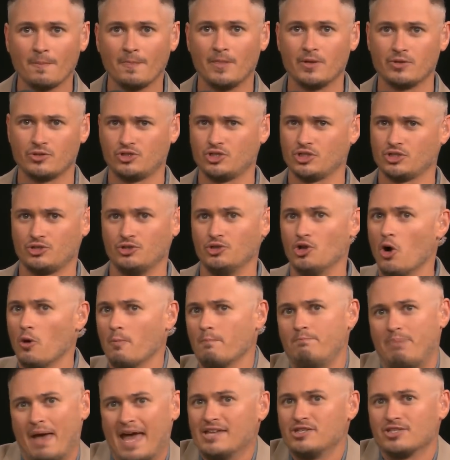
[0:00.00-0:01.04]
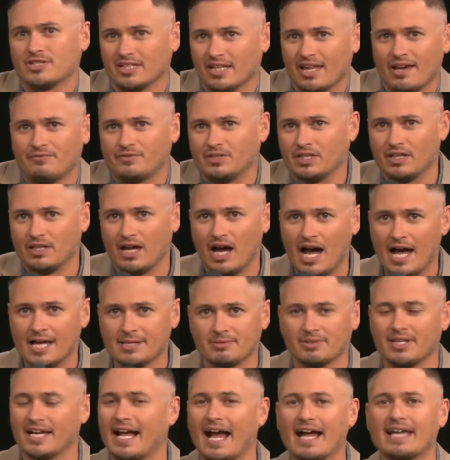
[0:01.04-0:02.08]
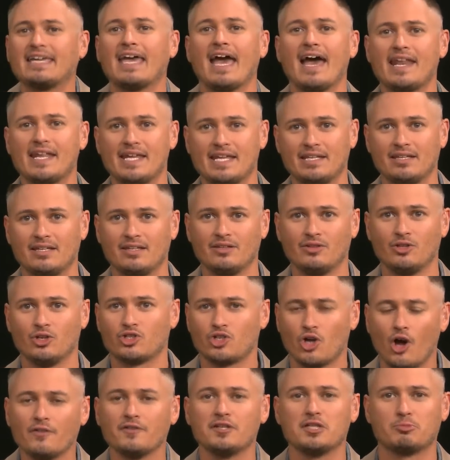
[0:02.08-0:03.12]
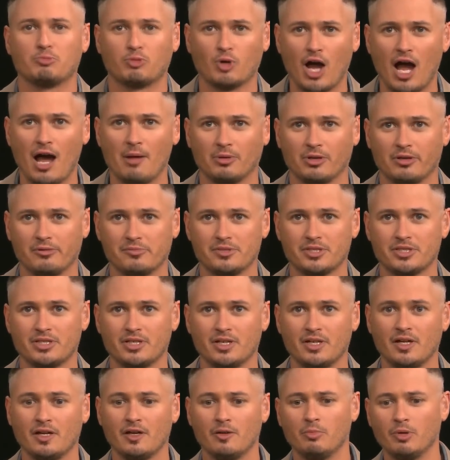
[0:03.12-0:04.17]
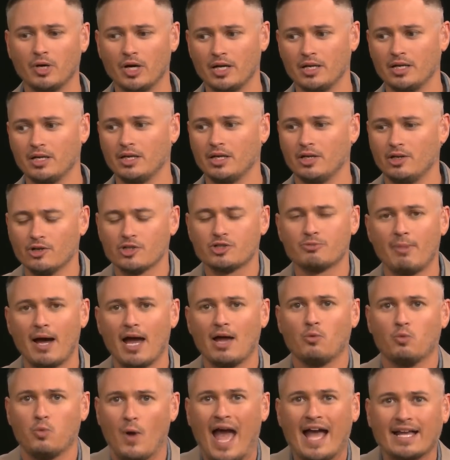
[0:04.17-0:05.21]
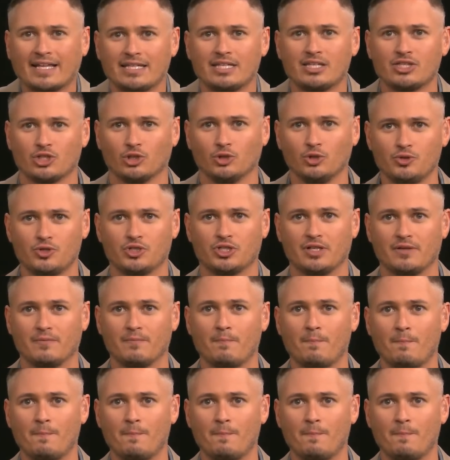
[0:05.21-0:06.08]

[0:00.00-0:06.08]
There's just no beds left in the hospital. Like, I get it. There's all these problems, but here's my wacky solution